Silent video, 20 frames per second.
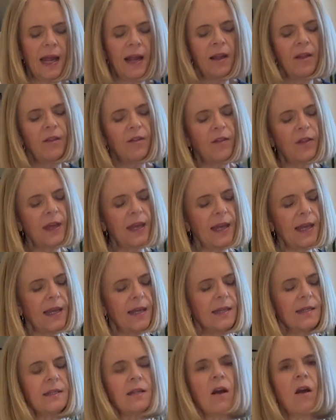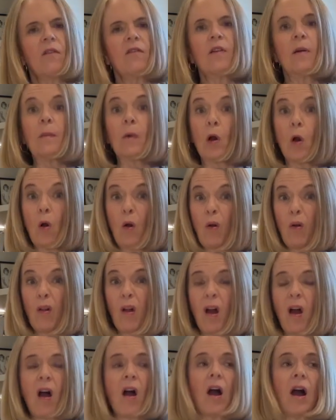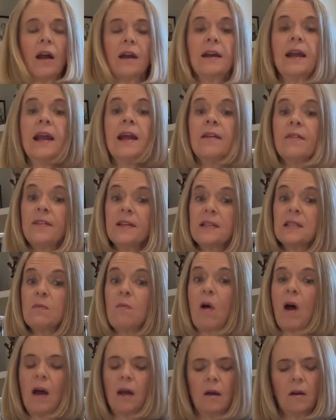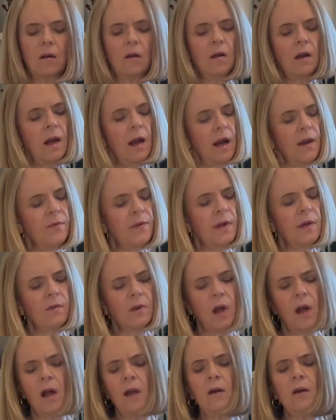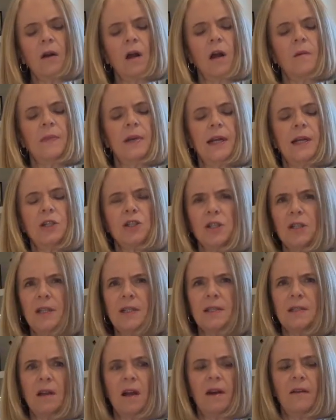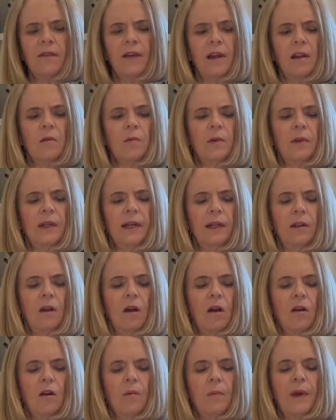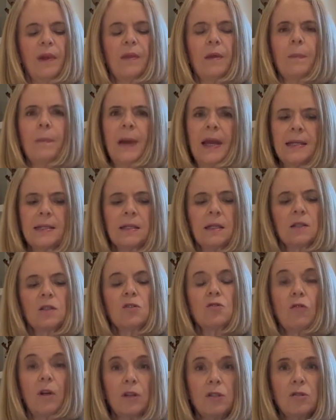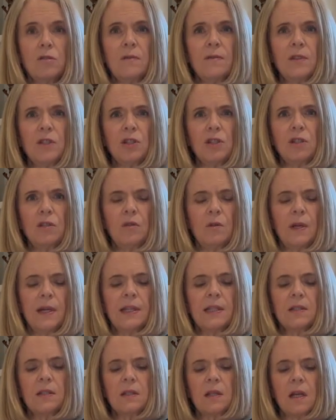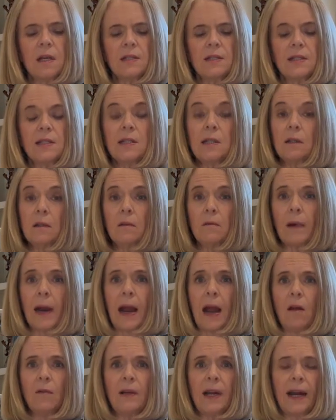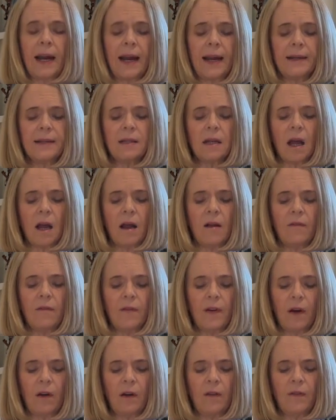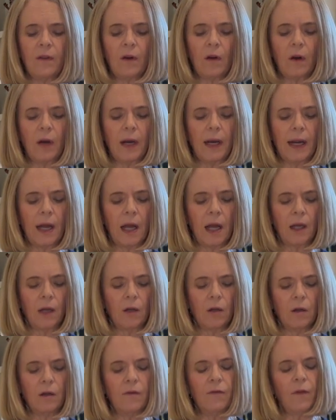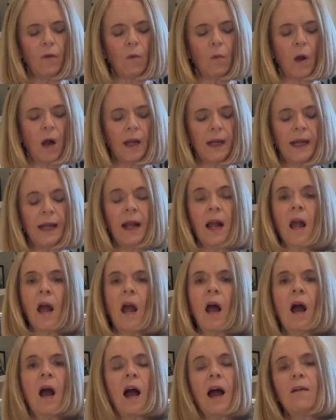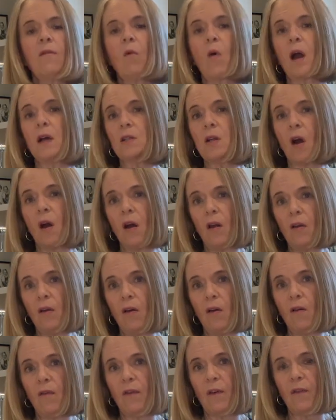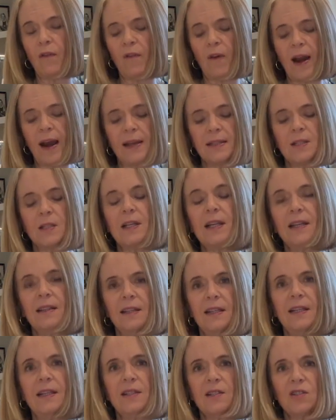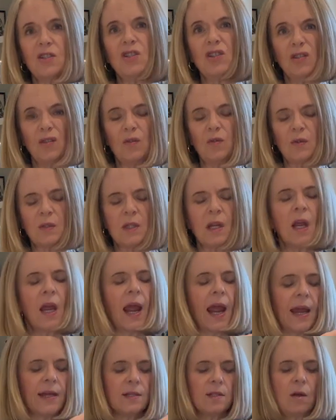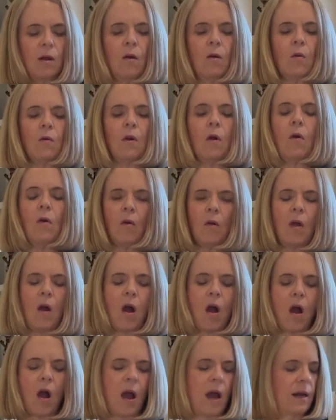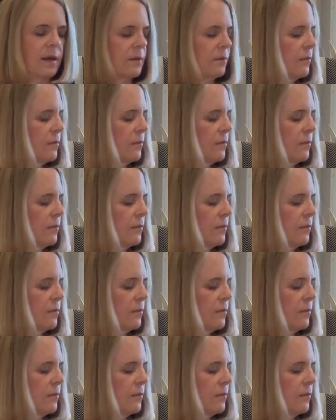These are from Cole Haan. This model, the color combination is not available any longer, but the basic structure of the shoe is still around and very, very good for walking. I've walked all over France in these shoes. So Cole Haan,